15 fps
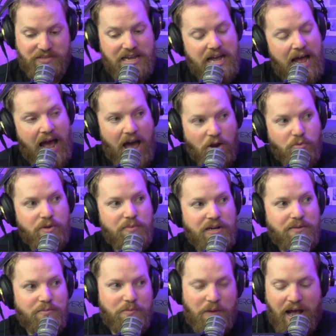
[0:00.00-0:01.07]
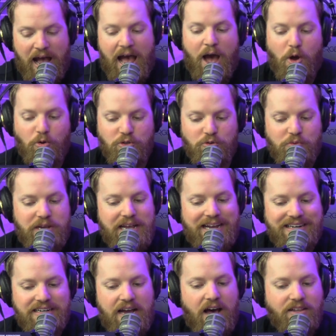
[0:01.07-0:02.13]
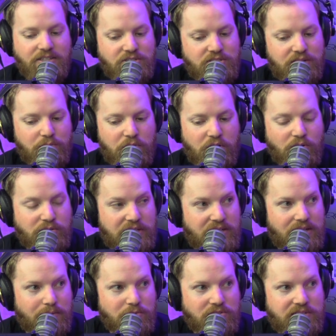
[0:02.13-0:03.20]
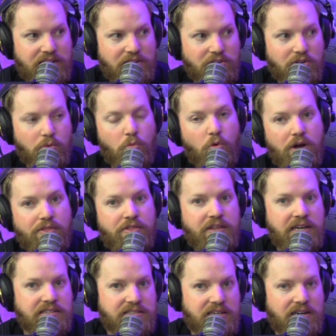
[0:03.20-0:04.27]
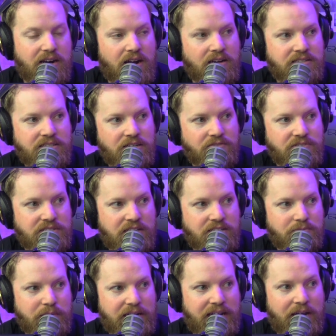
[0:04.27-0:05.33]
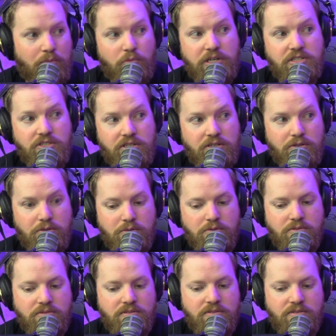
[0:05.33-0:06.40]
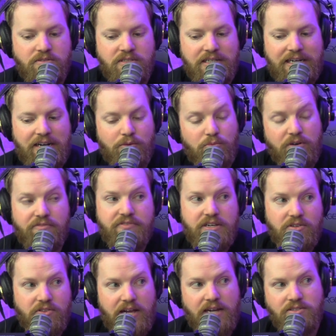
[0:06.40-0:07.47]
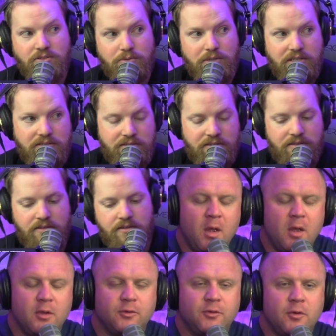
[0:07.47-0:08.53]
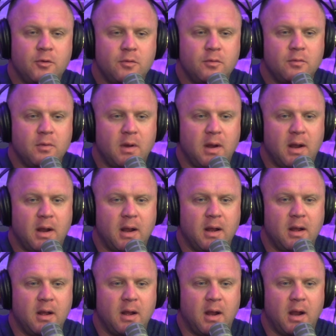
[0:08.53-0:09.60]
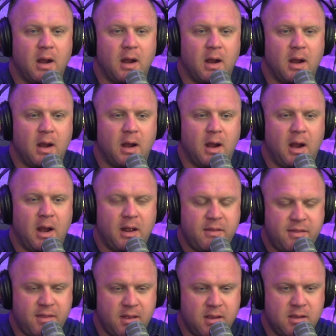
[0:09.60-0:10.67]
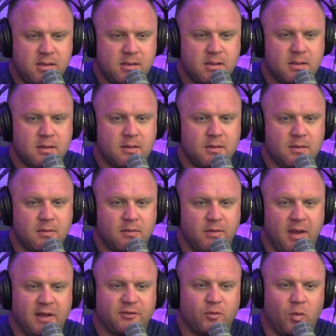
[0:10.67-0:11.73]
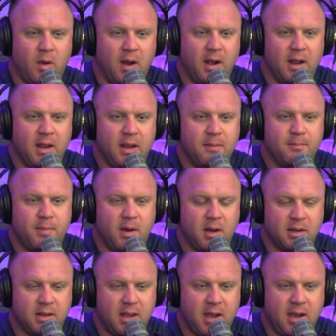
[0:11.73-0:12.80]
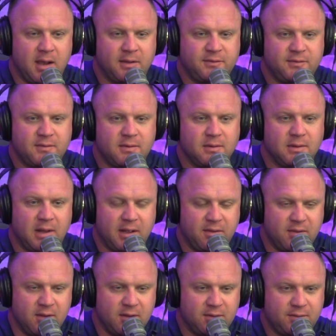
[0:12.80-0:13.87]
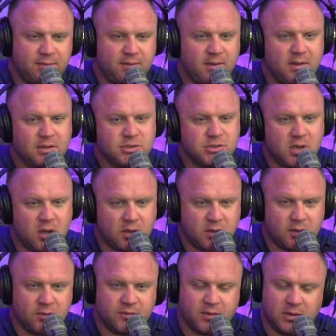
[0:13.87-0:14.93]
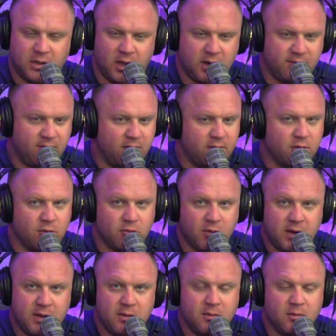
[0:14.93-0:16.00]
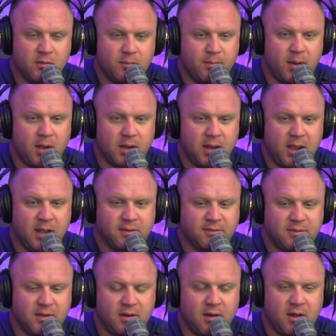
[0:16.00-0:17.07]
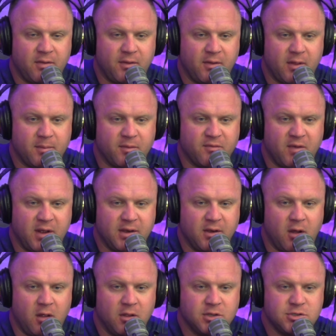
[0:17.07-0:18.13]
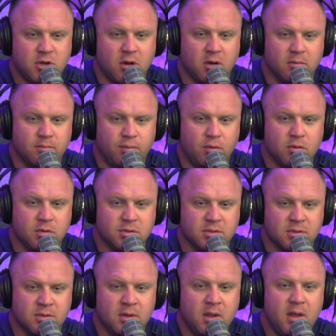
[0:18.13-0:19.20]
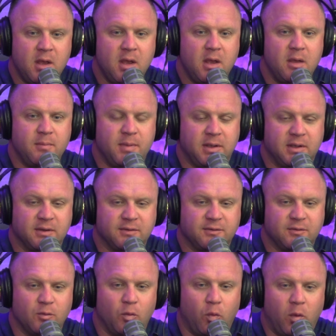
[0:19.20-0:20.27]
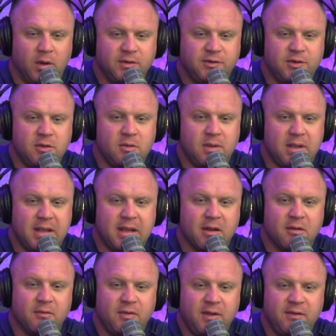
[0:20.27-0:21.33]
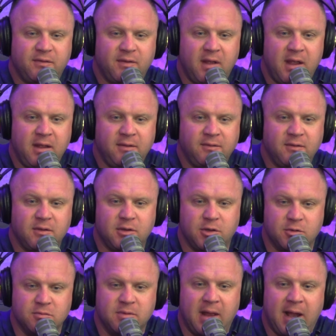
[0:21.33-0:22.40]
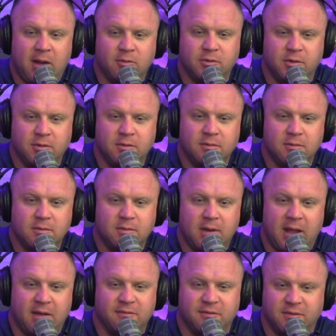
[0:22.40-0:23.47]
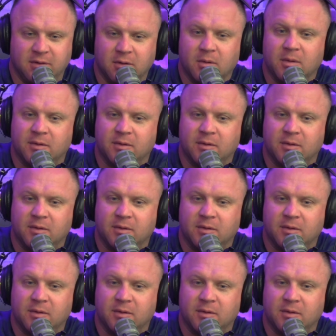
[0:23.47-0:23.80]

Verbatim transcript: Yeah, how do we How do we acknowledge that we're holding a double standard, or what things in an honest self-assessment can we do to kind of reveal that to us? So I think that's why podcasts like this and Jocko's and a lot of other great podcasts that are out there that provide knowledge are important, because once you hear these things, you now have zero